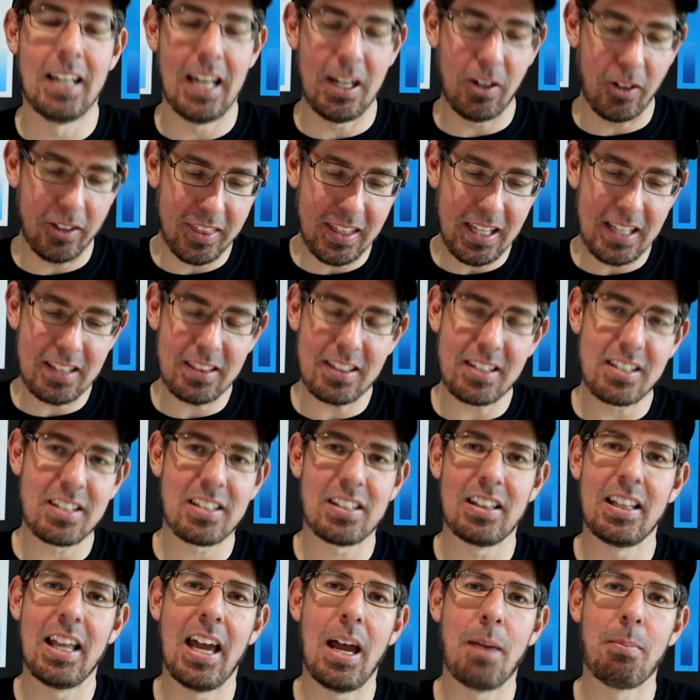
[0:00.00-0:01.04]
And I think the
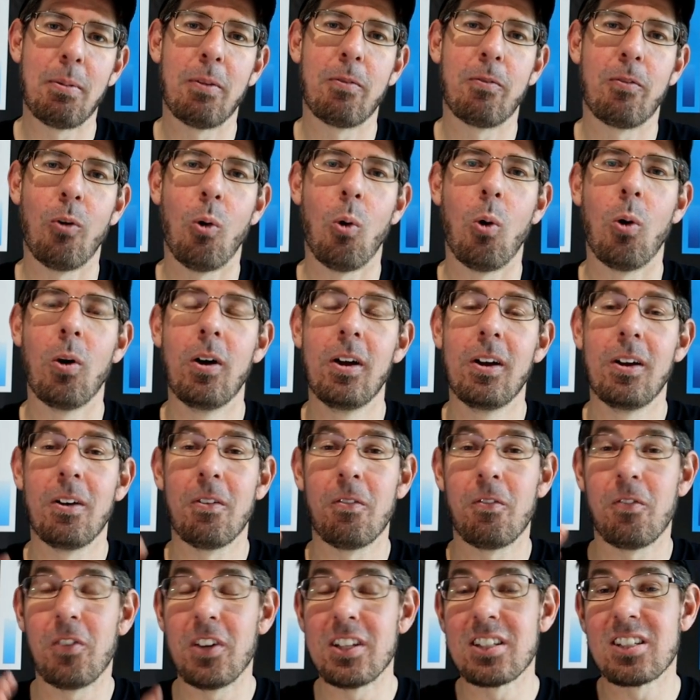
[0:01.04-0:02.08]
Slammer 4
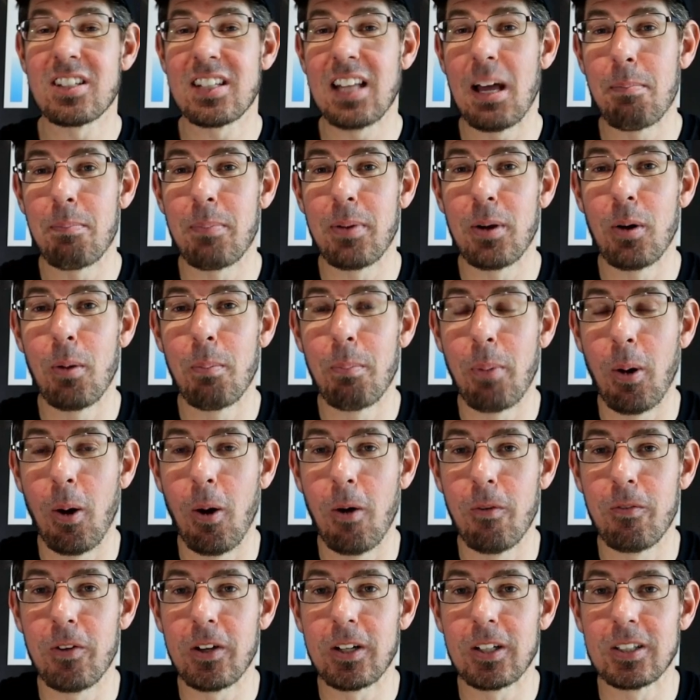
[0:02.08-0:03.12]
fits that bill
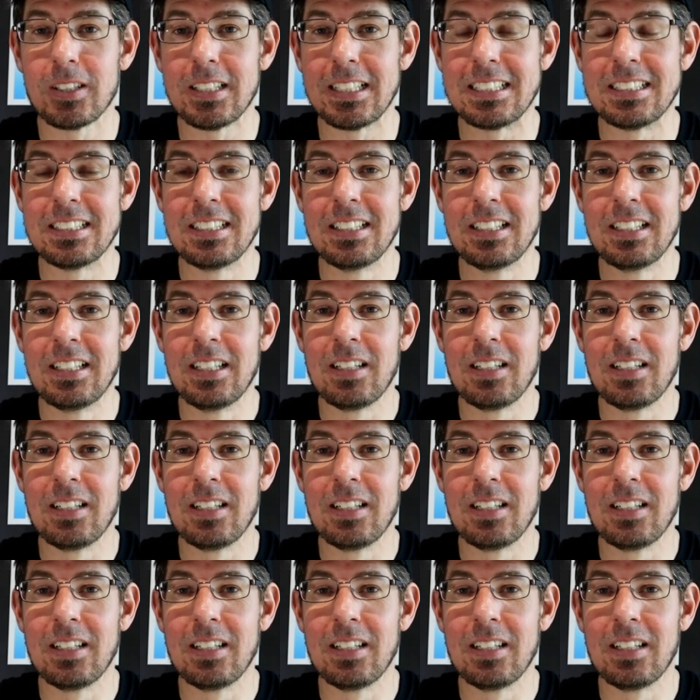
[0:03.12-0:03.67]
perfectly.